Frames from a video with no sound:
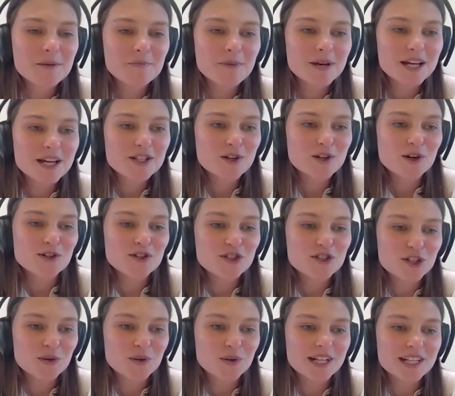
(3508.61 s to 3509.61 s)

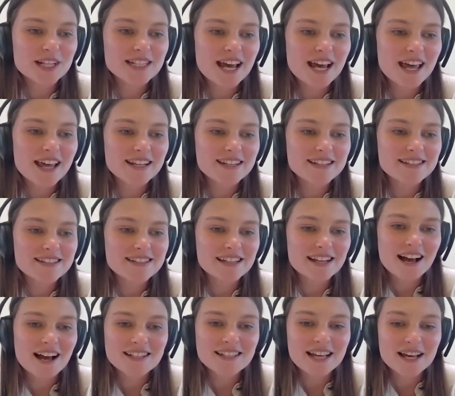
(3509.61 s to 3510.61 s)

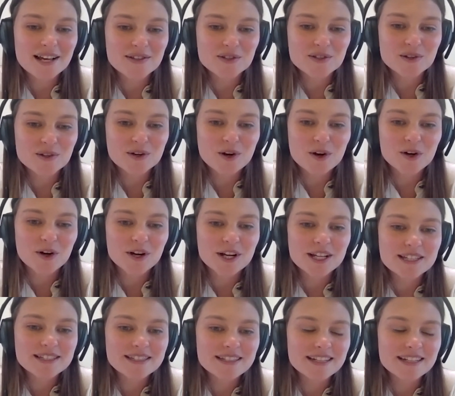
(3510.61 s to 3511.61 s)

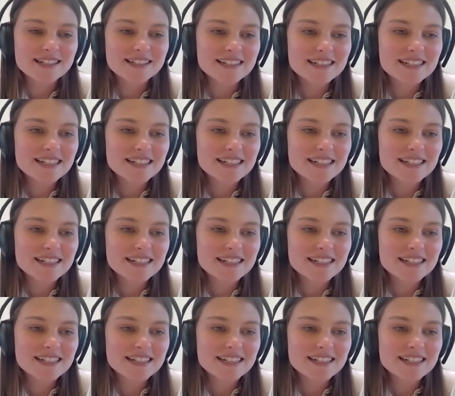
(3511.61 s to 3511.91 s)
b.stewart@theicehouse.co.nz.